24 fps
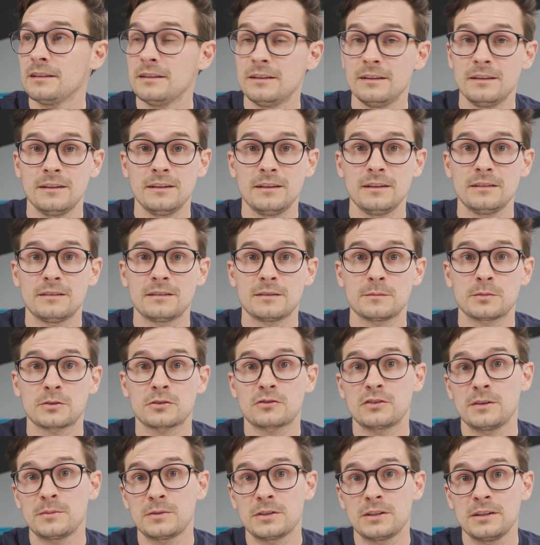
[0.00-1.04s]
in the
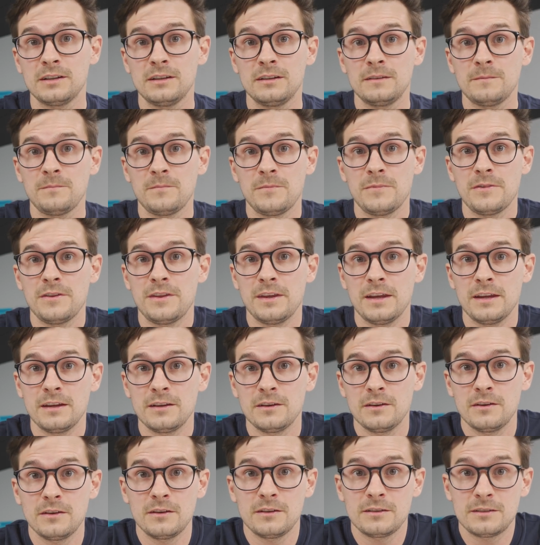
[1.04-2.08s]
subscription,
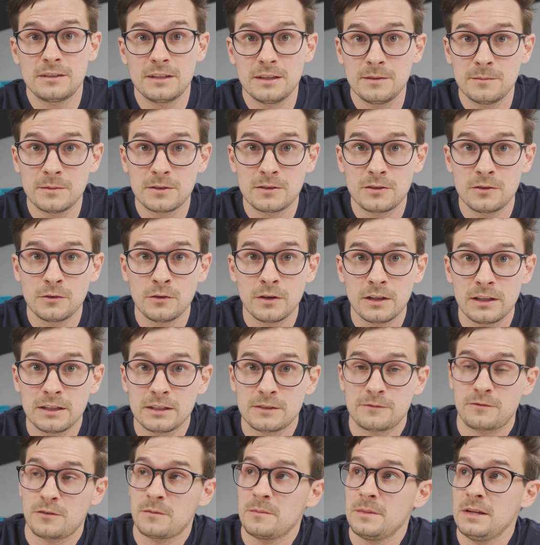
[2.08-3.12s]
they seem to, at
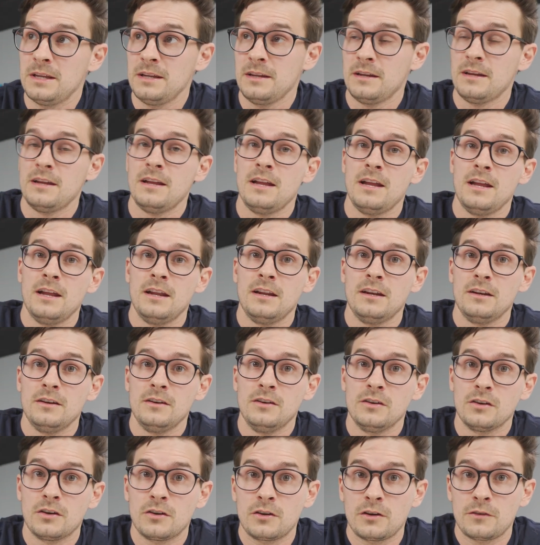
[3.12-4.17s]
least for me,
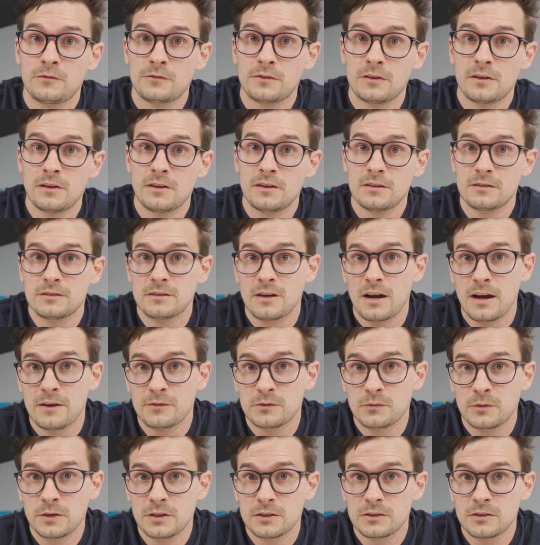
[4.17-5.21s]
nerf the
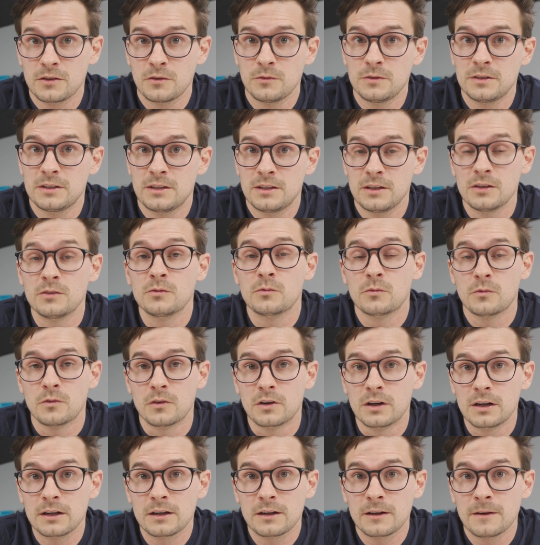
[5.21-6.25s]
software so it didn't
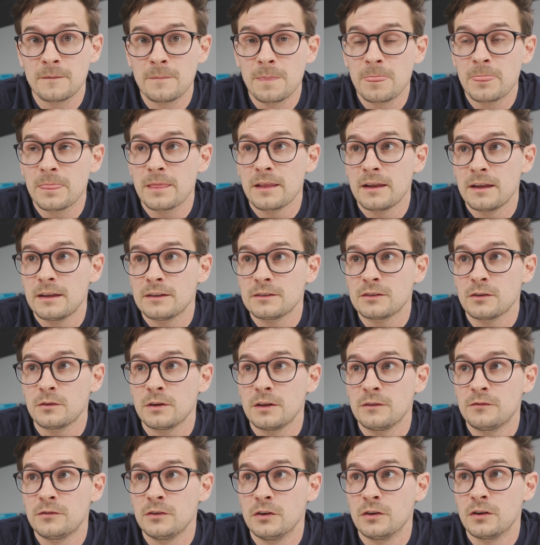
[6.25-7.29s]
work. So
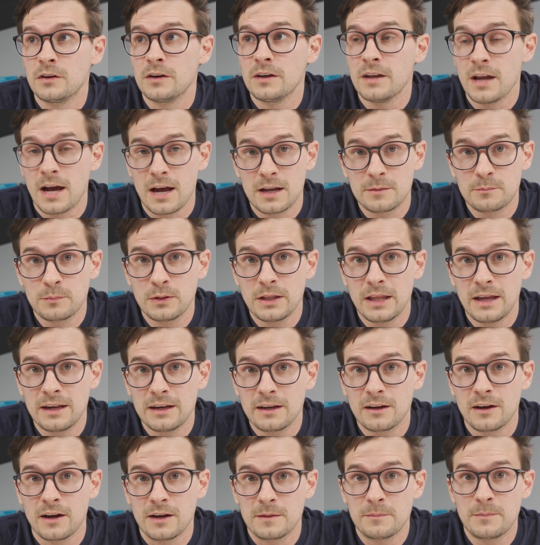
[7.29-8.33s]
if you're not
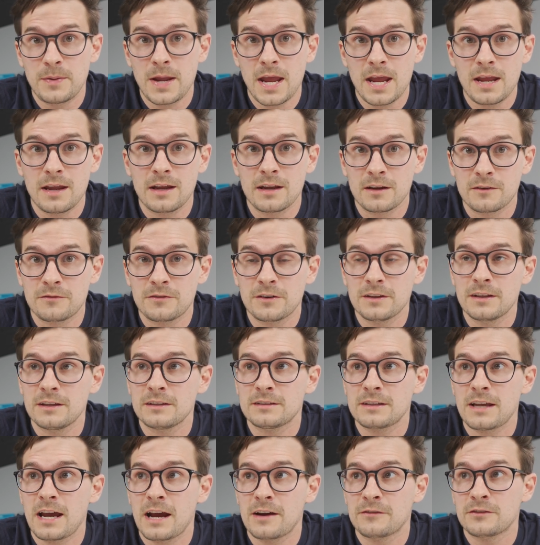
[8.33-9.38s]
planning on paying for
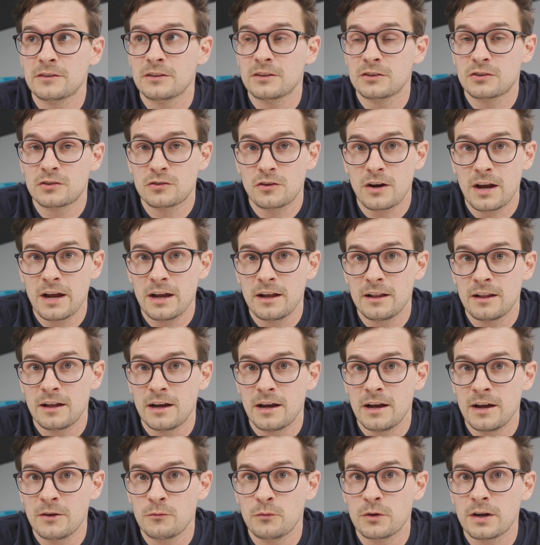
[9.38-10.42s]
this after the trial,
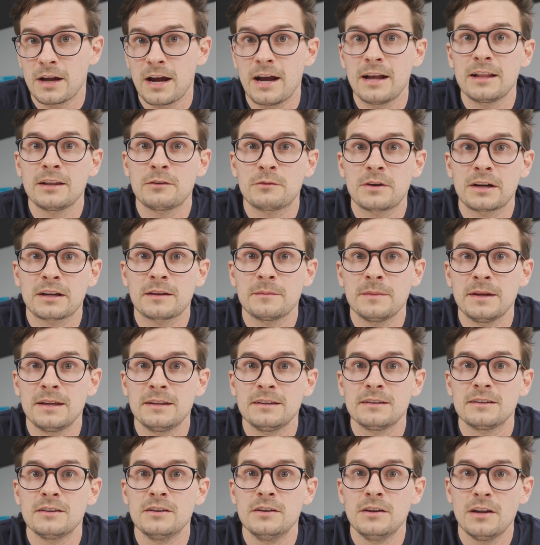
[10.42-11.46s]
I would highly
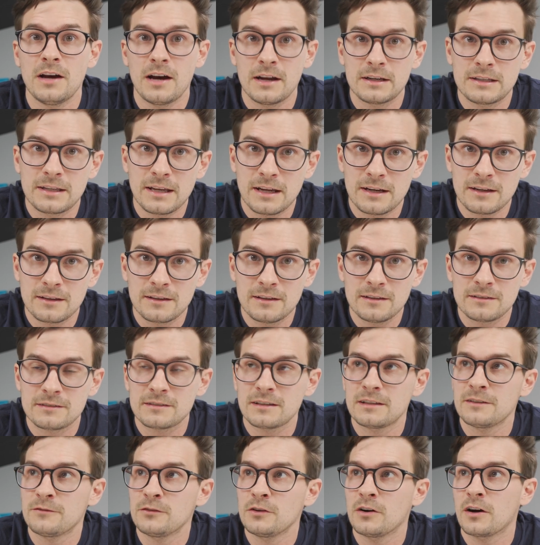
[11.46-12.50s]
recommend not getting
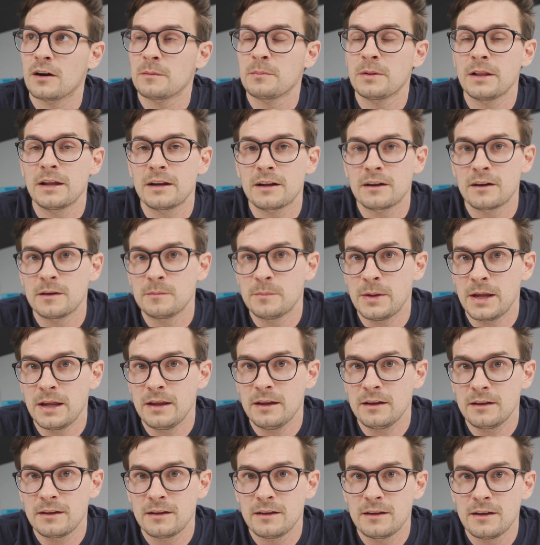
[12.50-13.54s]
this. And if you are planning on
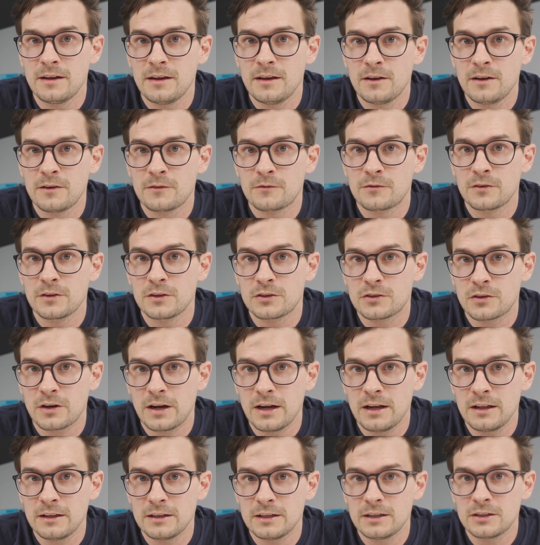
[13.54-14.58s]
paying for the
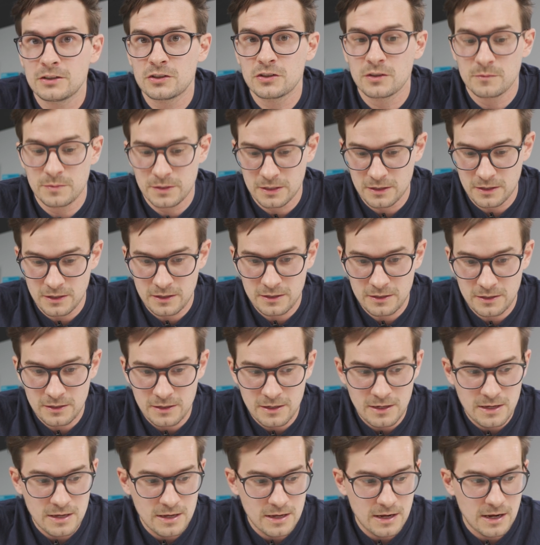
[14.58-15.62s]
trial, it should be good.
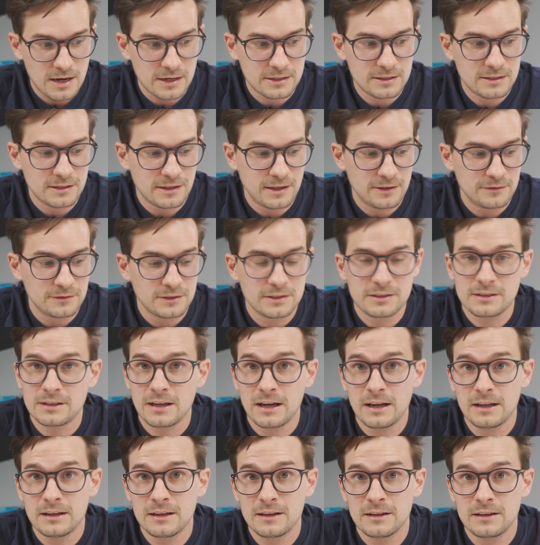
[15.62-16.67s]
I still haven't
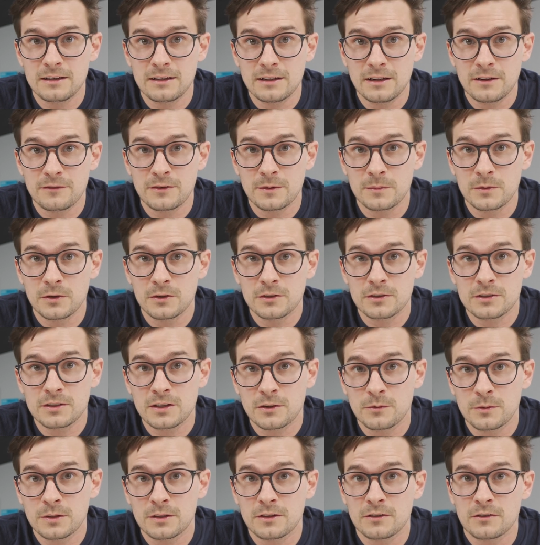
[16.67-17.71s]
decided if I'm going to
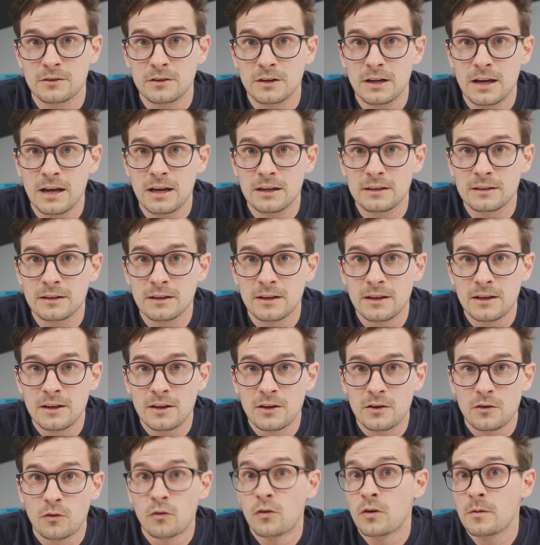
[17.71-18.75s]
stick with it or not,
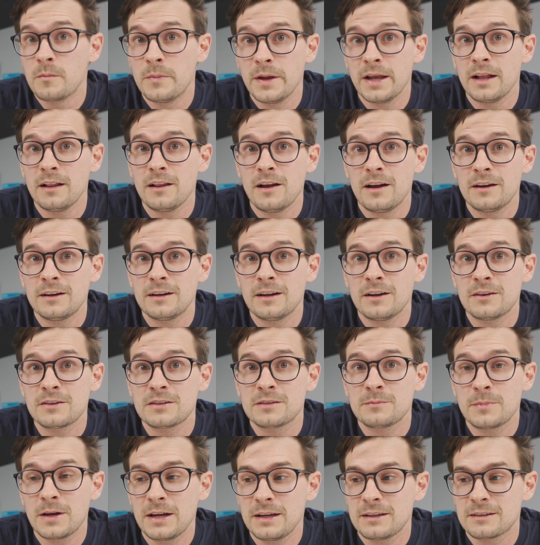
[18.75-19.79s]
or bail on it out
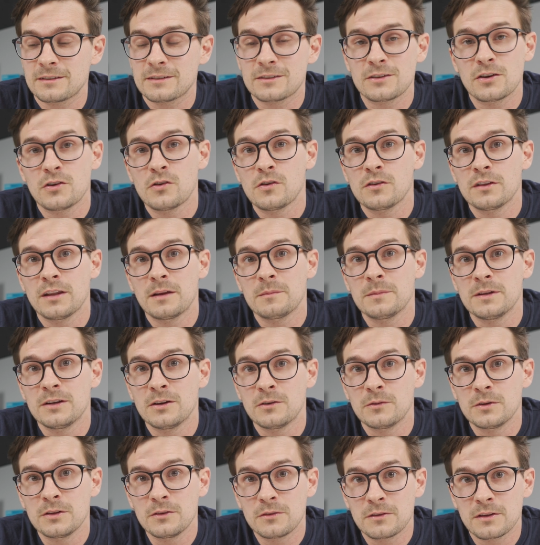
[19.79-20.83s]
of spite. So let me
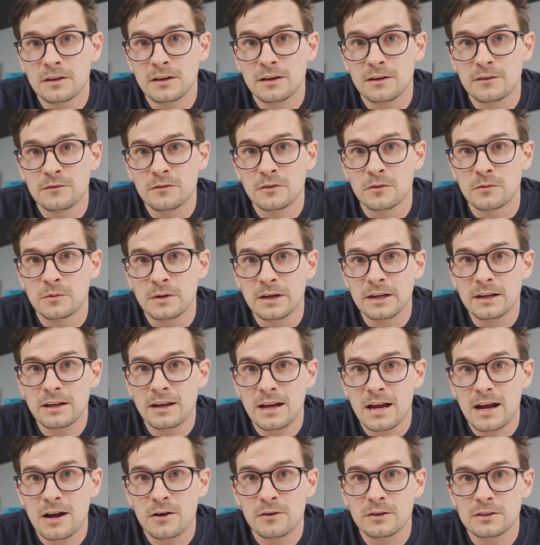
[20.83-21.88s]
know what you think of the Ring.
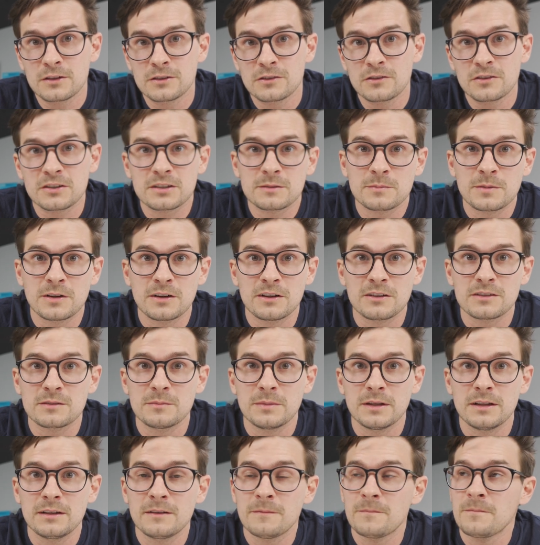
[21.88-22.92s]
How has your experience
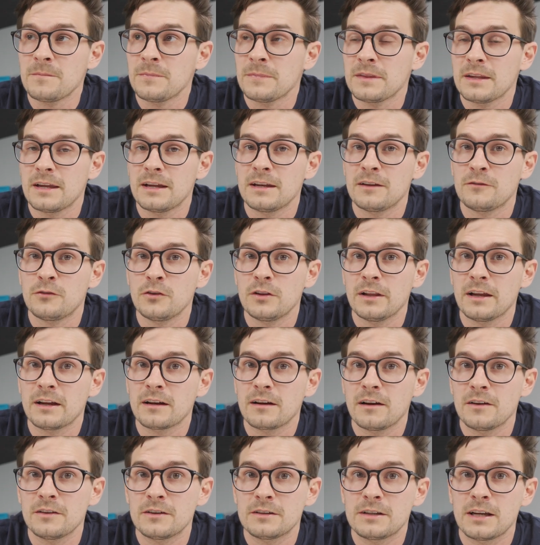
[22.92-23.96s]
been? And if you
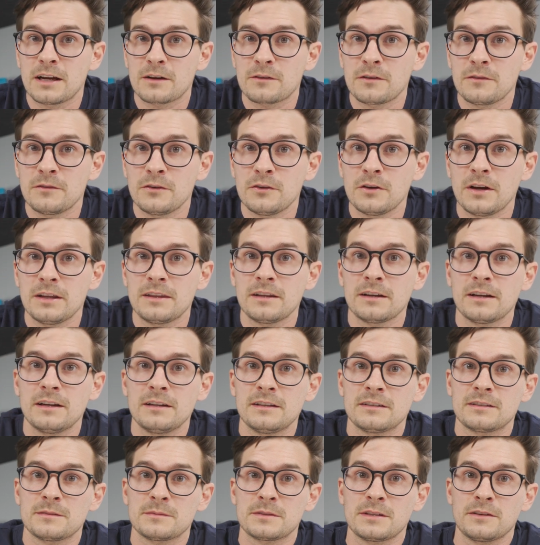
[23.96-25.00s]
like other tech review, I think I
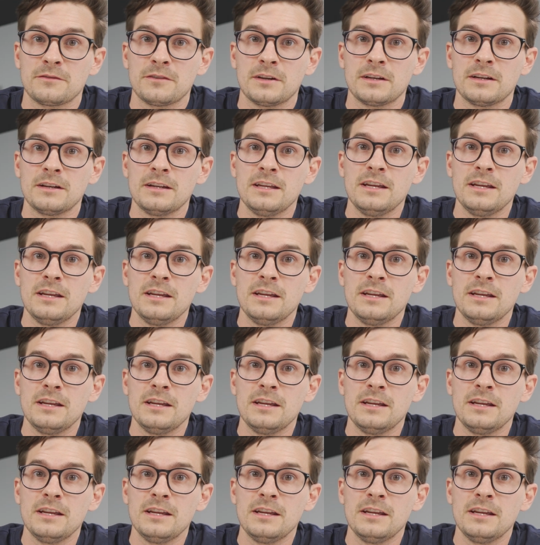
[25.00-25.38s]
did some stuff on an